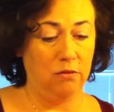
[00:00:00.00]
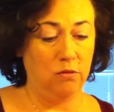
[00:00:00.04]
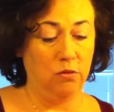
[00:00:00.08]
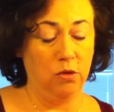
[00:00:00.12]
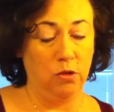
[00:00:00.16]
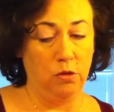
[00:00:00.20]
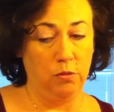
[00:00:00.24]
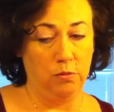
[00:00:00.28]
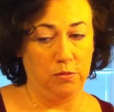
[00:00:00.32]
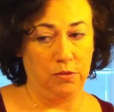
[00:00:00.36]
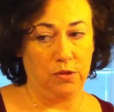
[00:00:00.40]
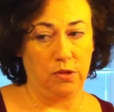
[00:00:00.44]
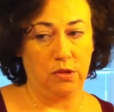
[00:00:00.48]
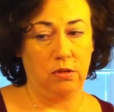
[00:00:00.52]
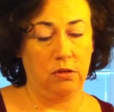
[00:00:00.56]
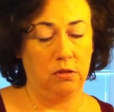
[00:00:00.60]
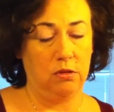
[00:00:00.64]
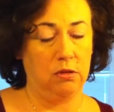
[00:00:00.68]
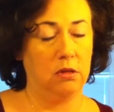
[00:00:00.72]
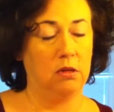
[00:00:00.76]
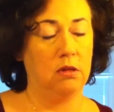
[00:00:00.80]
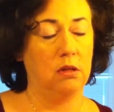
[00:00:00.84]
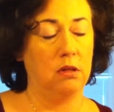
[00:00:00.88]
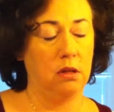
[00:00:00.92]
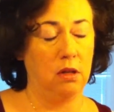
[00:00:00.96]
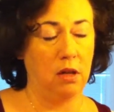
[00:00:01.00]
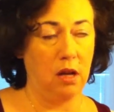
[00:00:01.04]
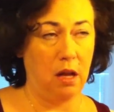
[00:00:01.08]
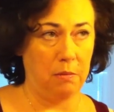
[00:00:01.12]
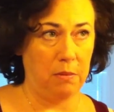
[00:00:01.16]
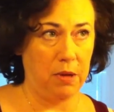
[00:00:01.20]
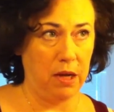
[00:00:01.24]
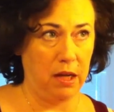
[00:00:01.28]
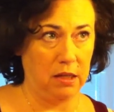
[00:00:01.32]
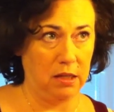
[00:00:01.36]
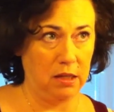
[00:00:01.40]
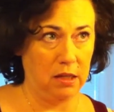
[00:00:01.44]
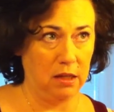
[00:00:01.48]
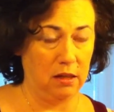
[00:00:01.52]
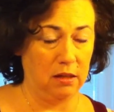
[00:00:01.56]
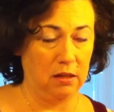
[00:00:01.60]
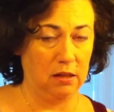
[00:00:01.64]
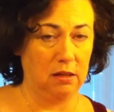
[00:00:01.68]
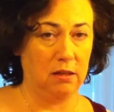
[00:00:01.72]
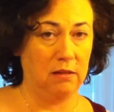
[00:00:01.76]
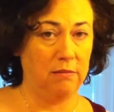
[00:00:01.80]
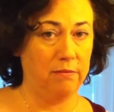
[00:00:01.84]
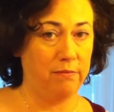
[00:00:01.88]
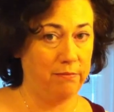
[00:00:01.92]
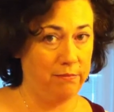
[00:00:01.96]
rooms, not
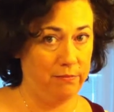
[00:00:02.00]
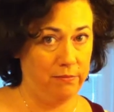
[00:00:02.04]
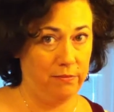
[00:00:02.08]
paintings.